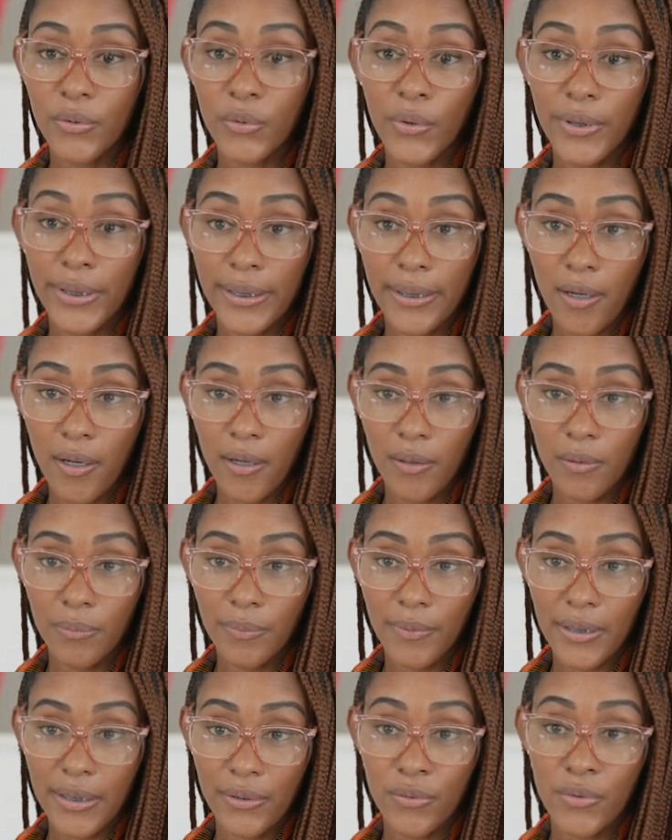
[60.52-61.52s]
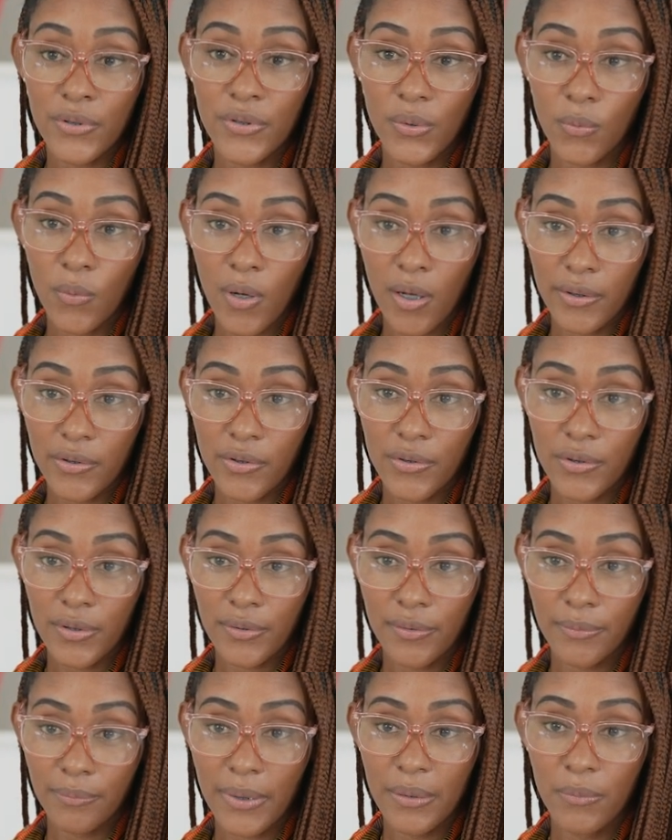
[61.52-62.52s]
Growing up, I used to watch
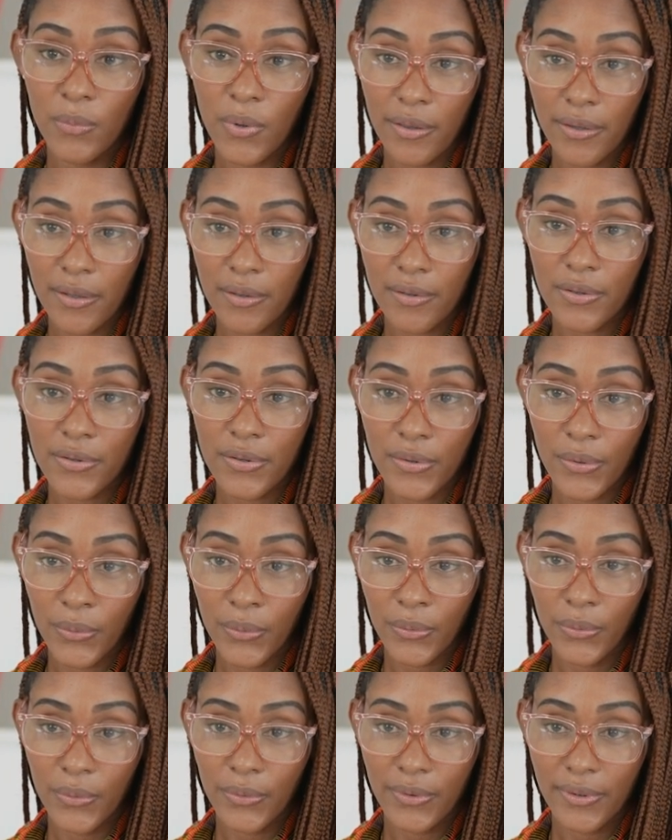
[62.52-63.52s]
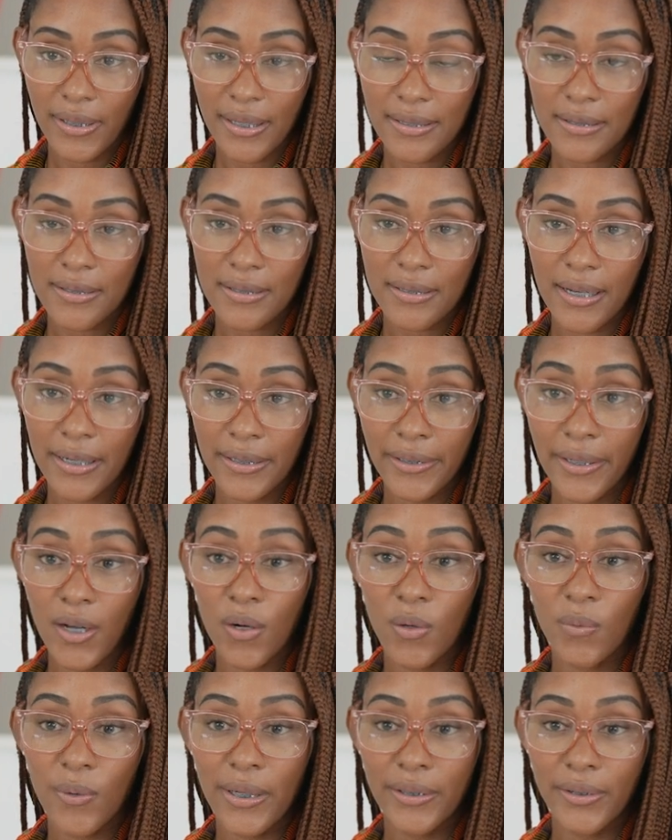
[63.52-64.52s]
my mother sew. That's kind of
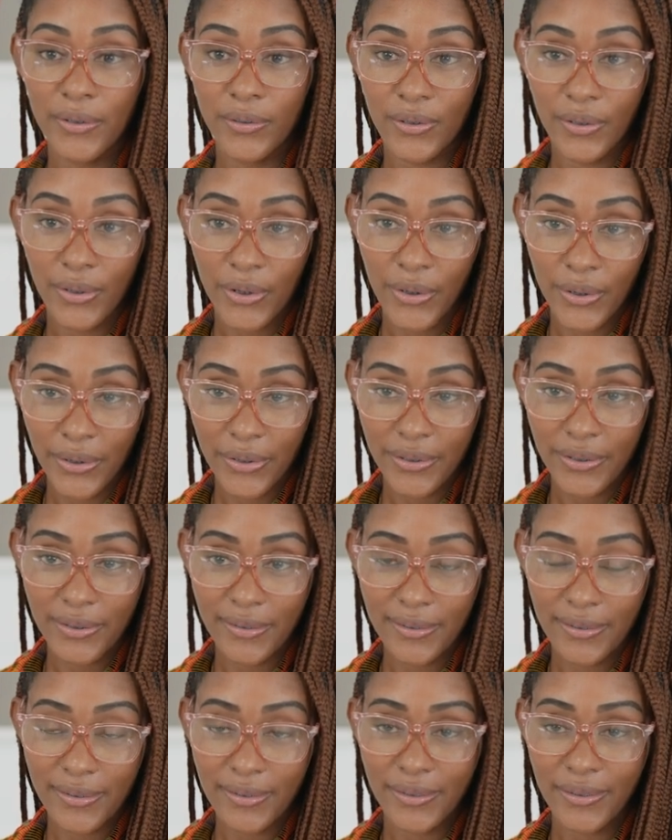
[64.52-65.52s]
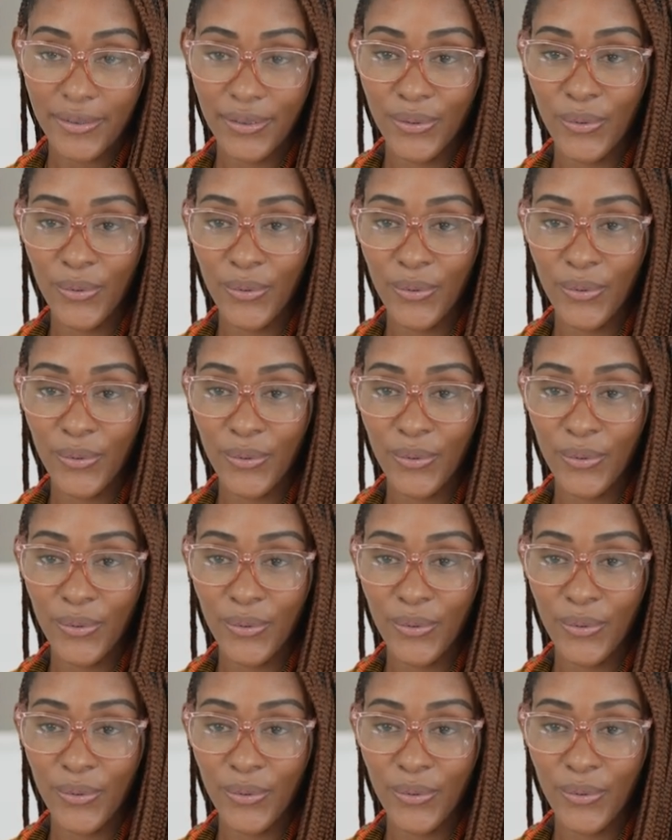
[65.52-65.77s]
how I learned, you